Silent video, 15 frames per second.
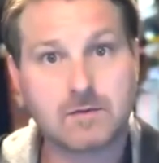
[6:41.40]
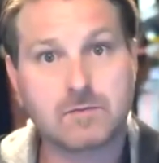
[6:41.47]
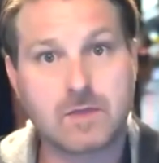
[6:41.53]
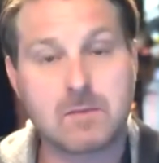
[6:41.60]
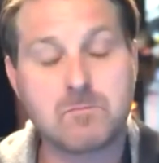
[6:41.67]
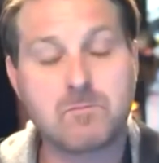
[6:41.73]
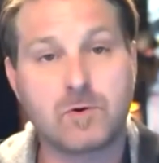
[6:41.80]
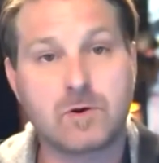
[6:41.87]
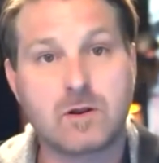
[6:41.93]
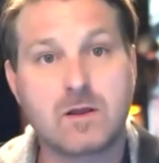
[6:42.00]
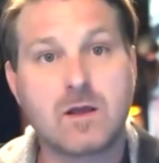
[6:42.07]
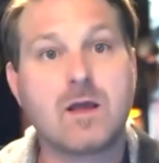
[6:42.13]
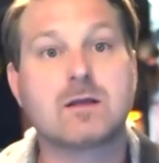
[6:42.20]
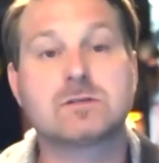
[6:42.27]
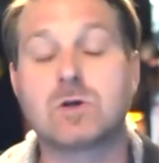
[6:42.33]
then put it,
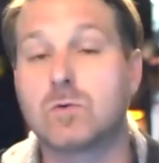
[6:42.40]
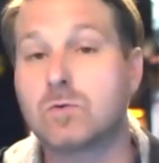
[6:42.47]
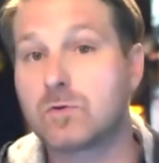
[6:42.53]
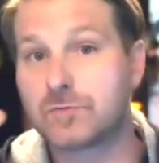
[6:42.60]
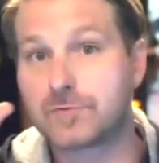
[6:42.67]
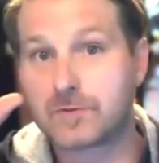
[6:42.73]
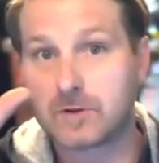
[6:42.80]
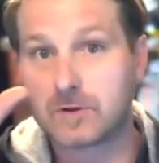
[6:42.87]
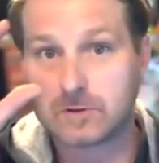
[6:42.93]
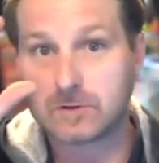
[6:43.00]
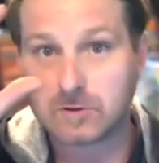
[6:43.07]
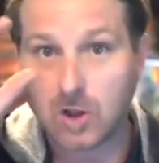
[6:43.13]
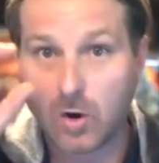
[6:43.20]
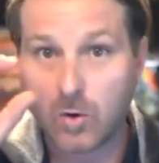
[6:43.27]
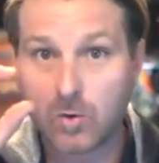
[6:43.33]
so
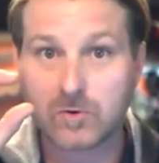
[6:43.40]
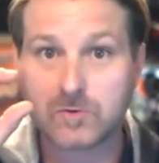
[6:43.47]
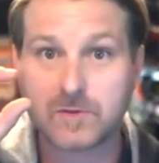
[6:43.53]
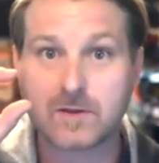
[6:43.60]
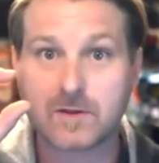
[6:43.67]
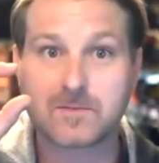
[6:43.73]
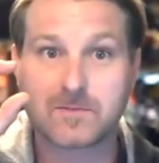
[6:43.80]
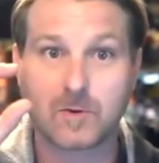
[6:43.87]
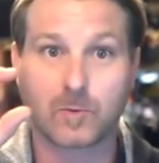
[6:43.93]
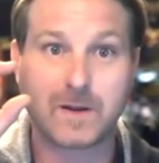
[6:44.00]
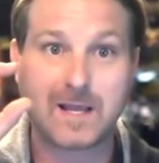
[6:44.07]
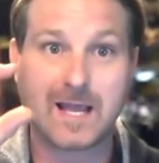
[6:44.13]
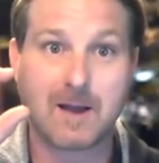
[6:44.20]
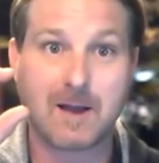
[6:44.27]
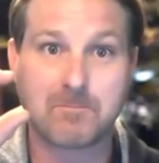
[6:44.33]
lower the
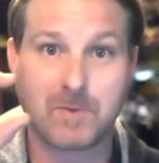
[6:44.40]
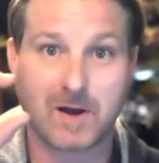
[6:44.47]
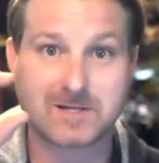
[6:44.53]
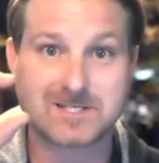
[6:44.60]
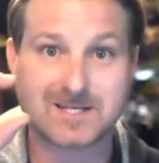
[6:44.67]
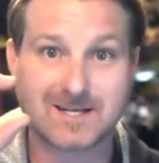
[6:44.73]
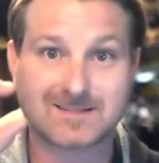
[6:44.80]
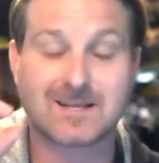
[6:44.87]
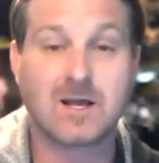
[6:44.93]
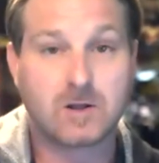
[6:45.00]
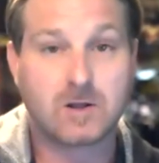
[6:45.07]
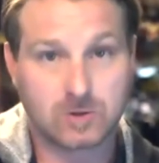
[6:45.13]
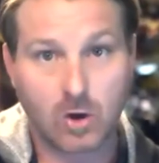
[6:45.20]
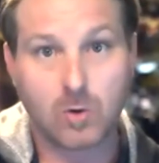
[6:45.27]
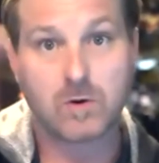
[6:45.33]
rehab budget,
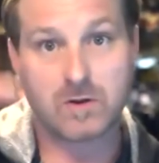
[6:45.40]
lower,